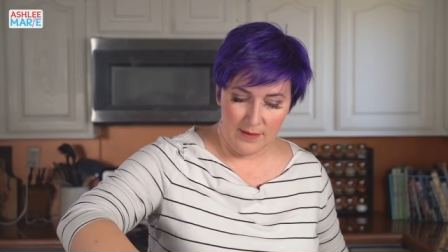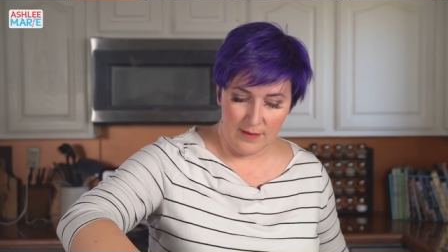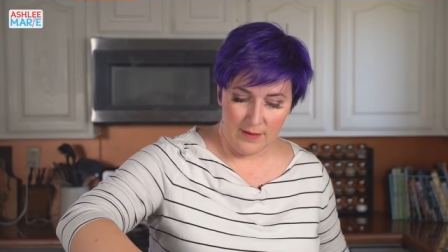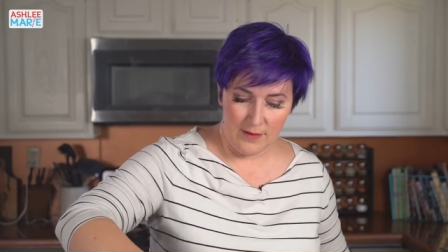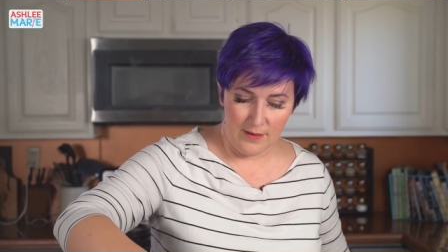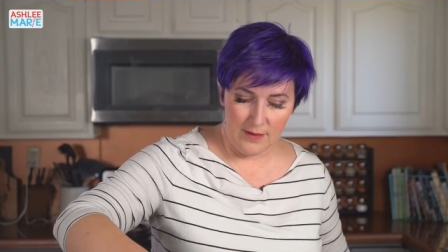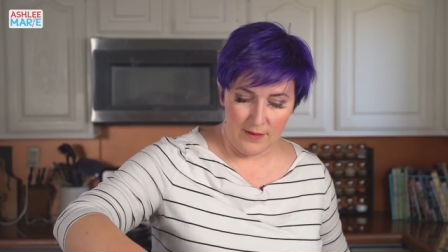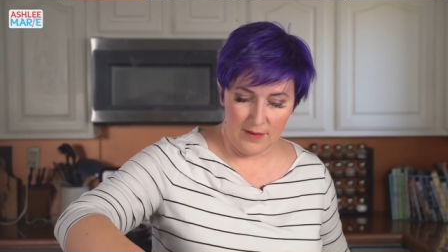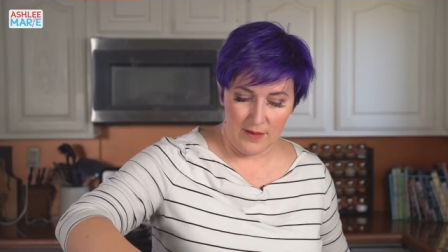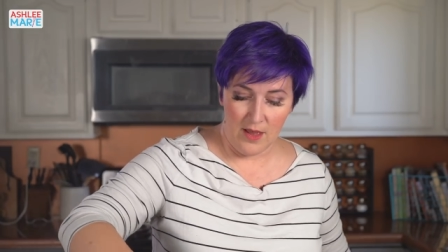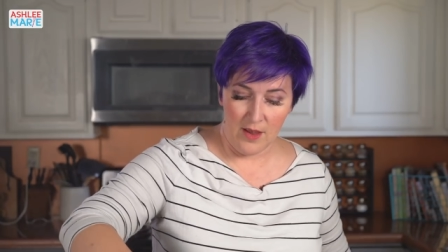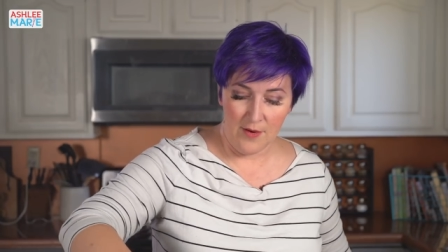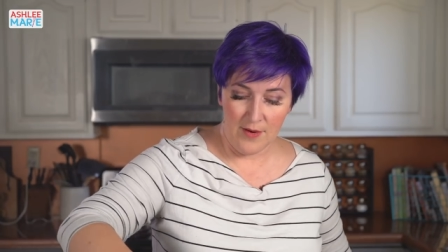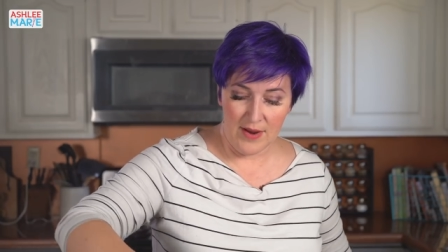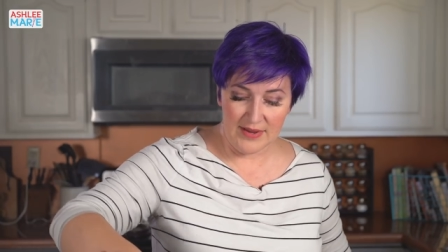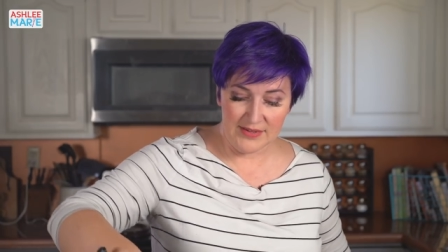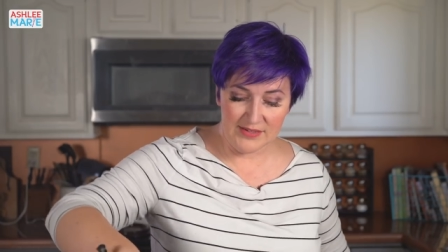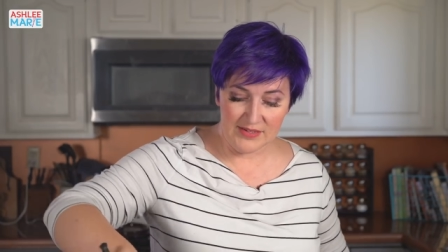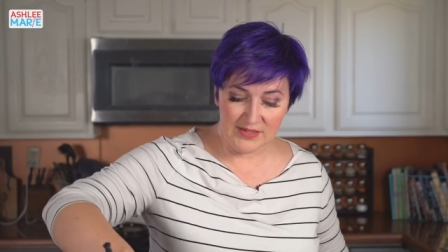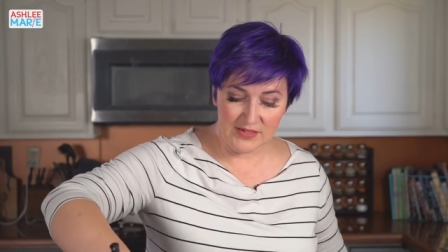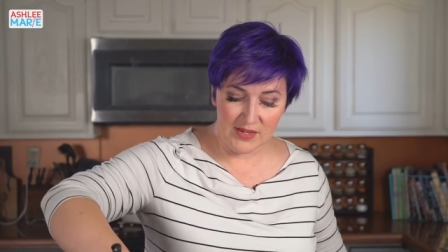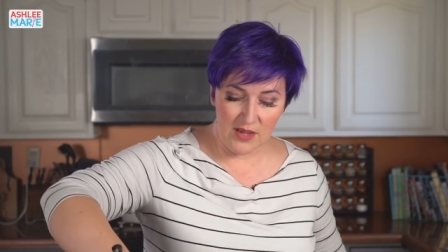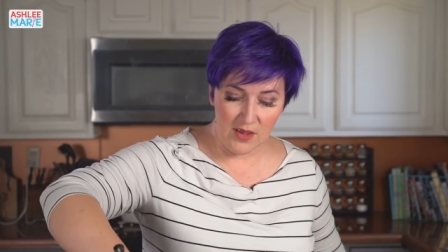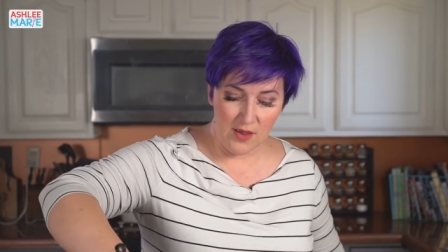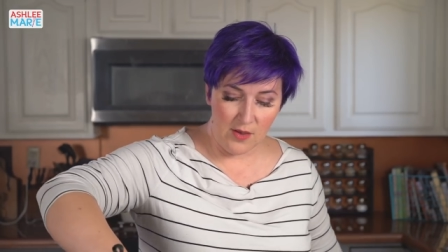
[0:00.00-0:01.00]
Alright,
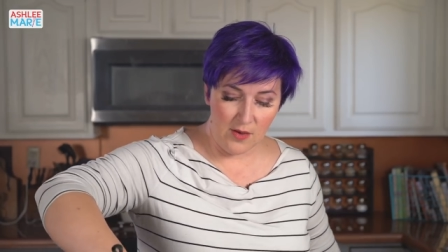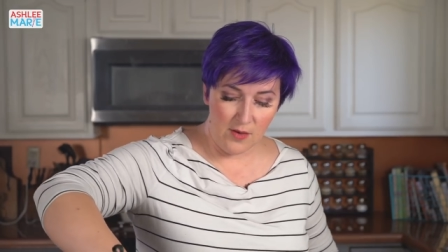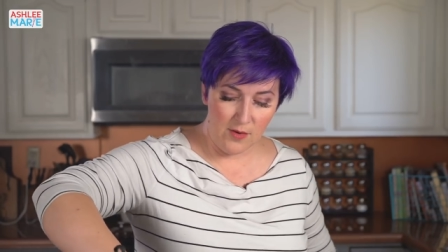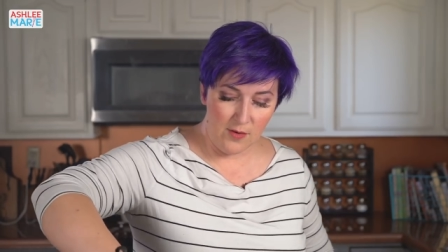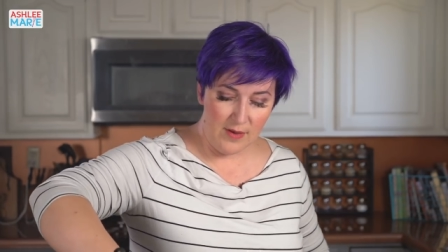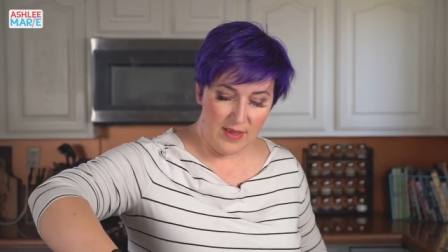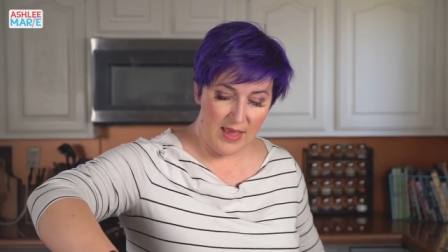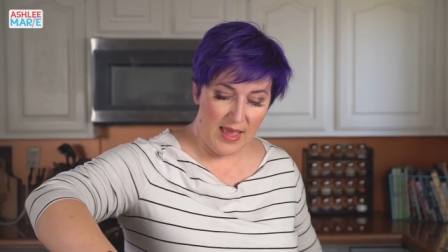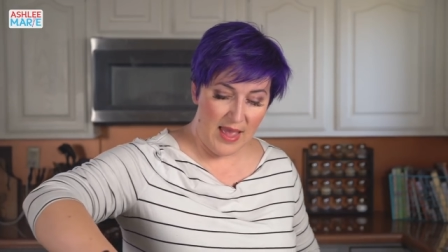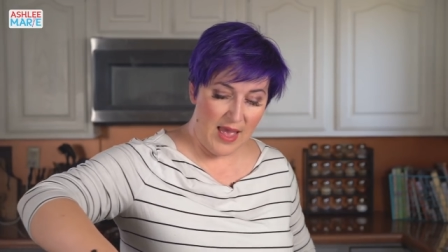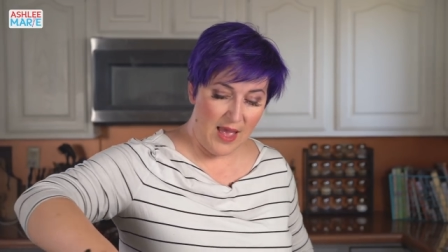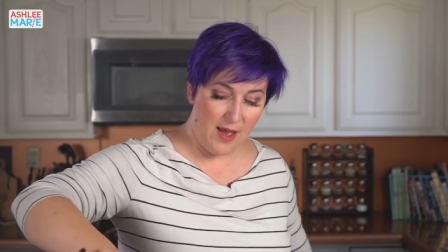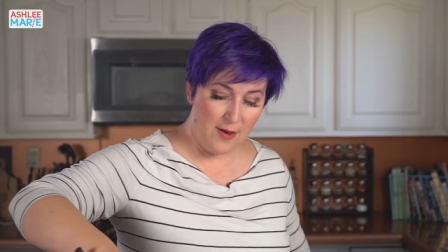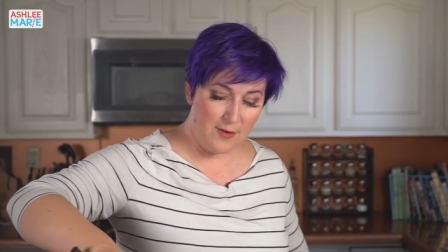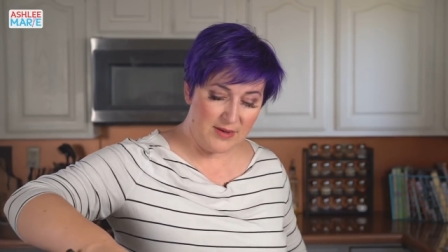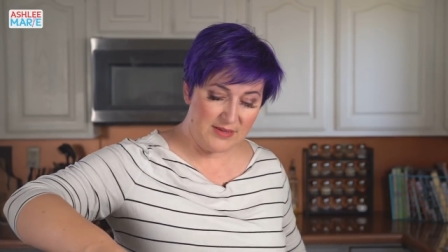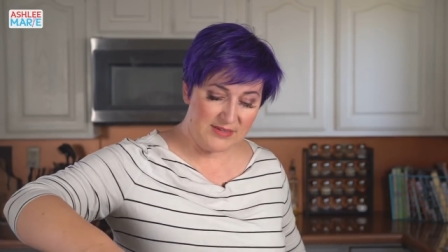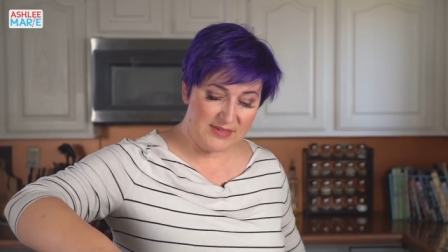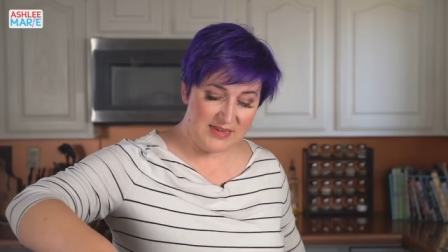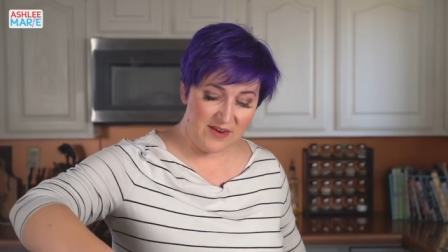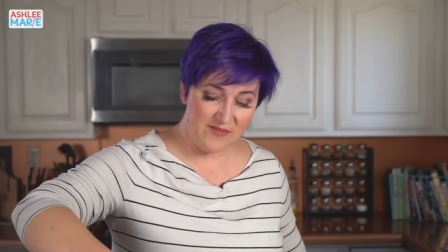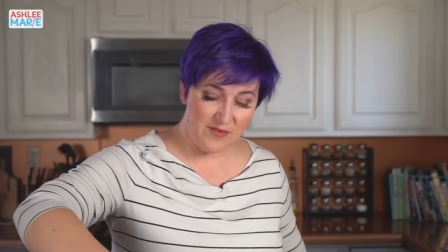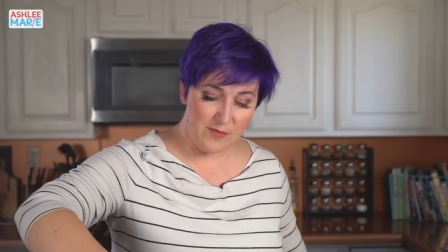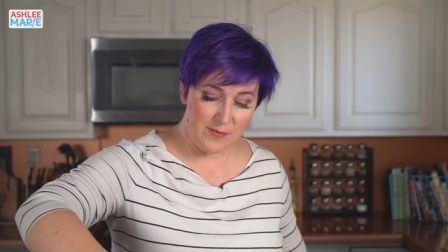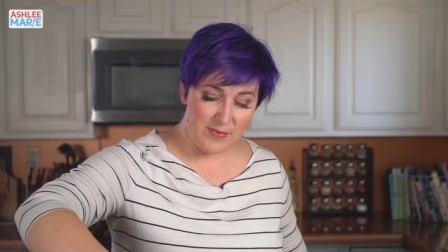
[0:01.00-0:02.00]
so how
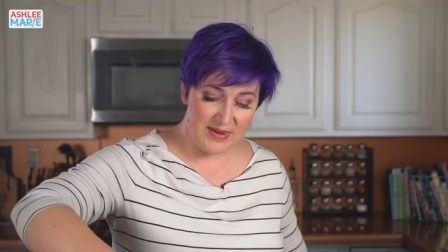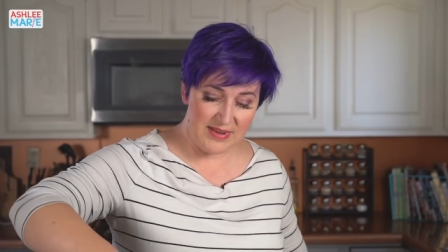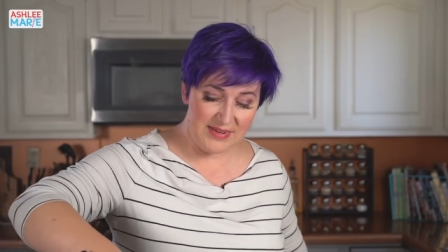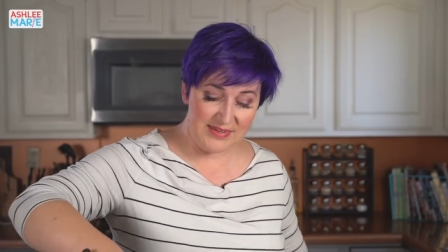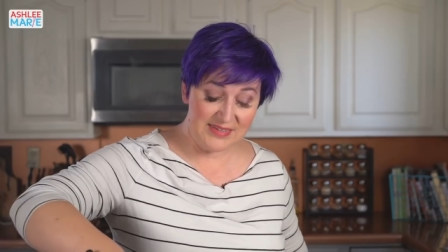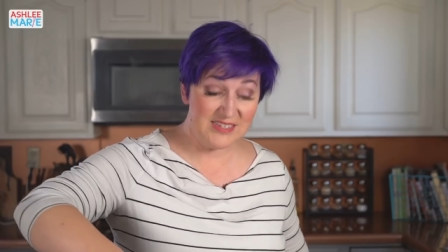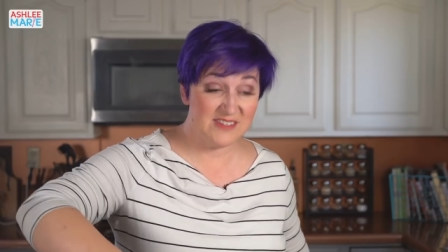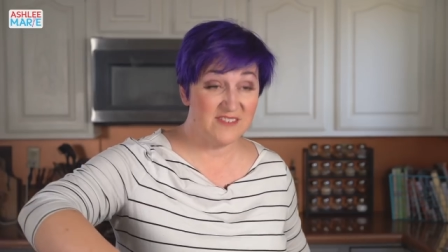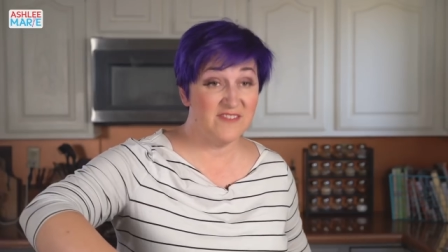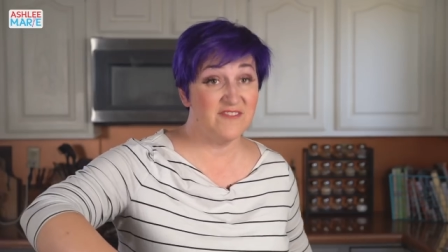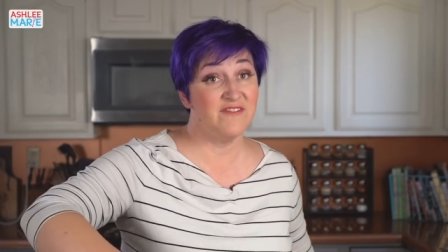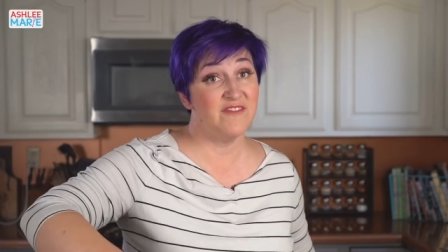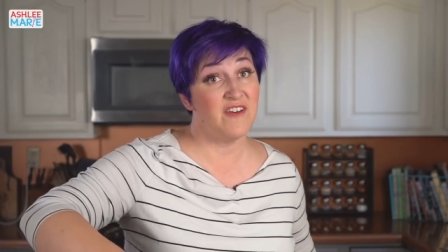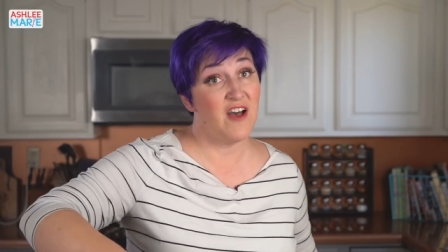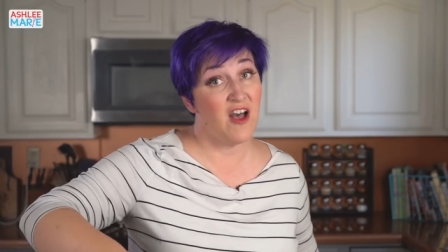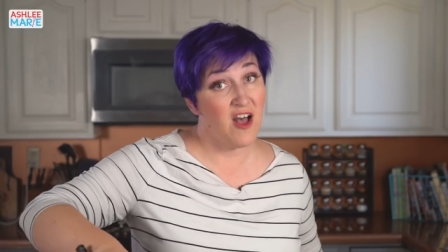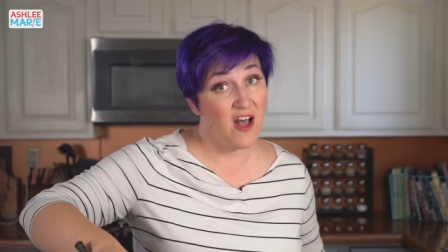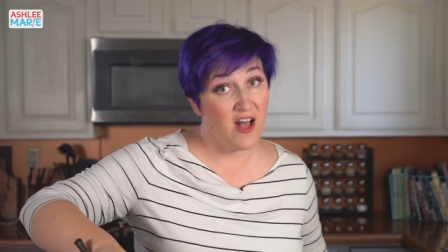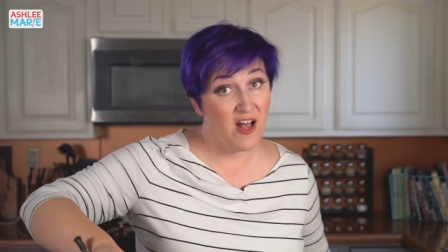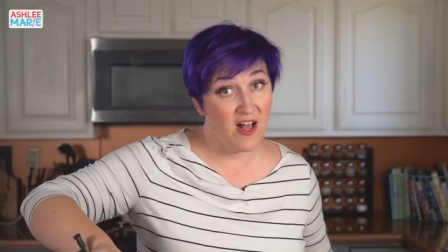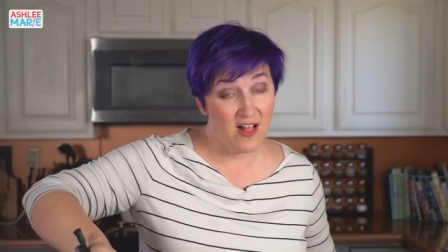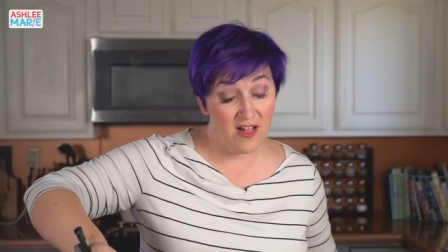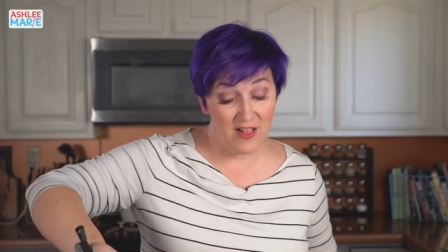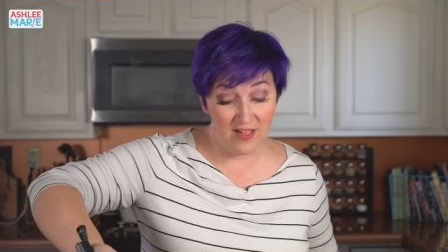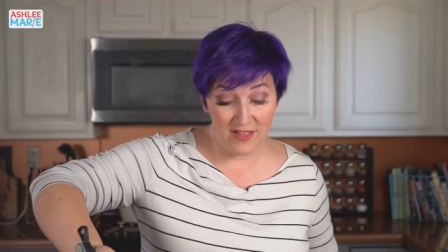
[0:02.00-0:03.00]
is everybody's
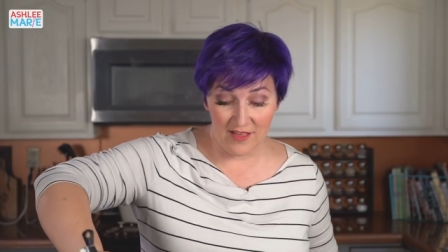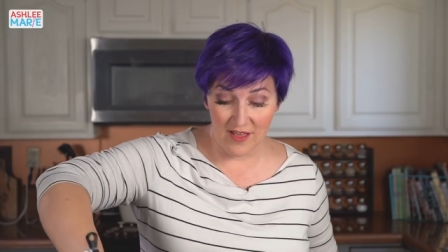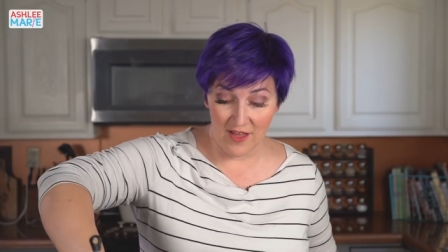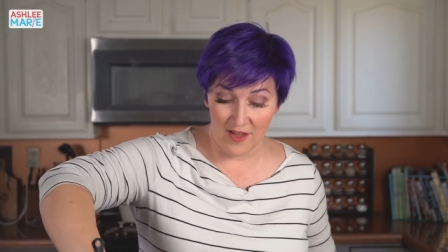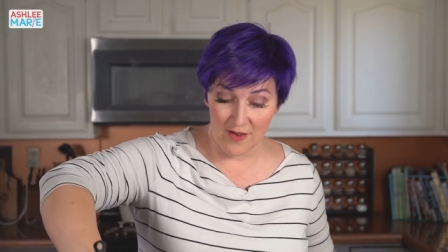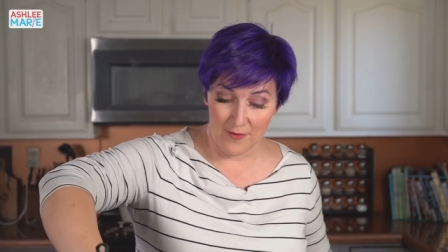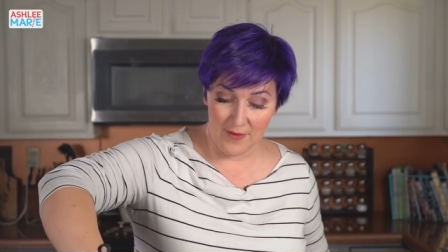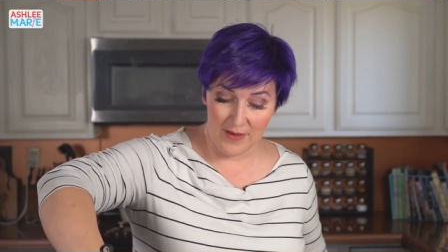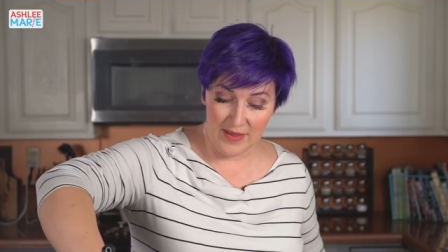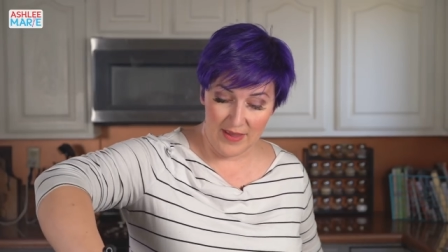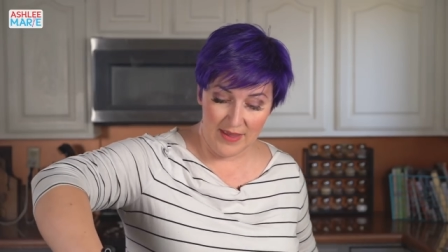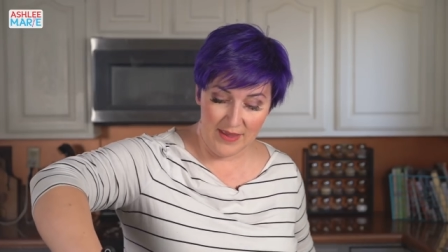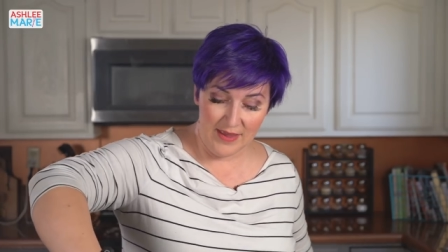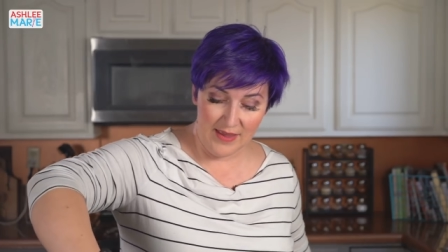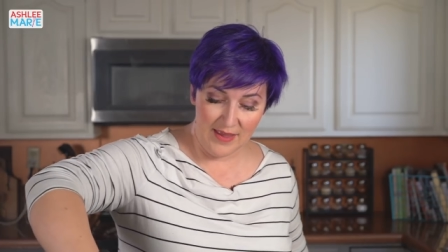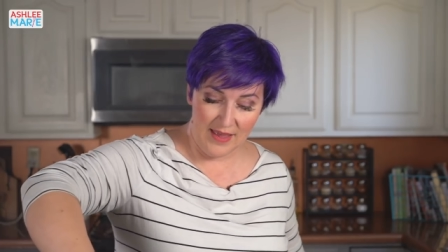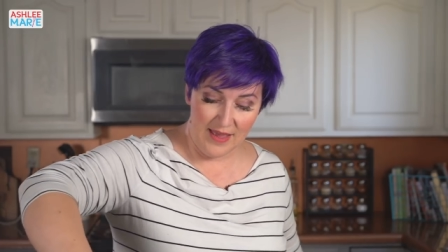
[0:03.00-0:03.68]
fall going?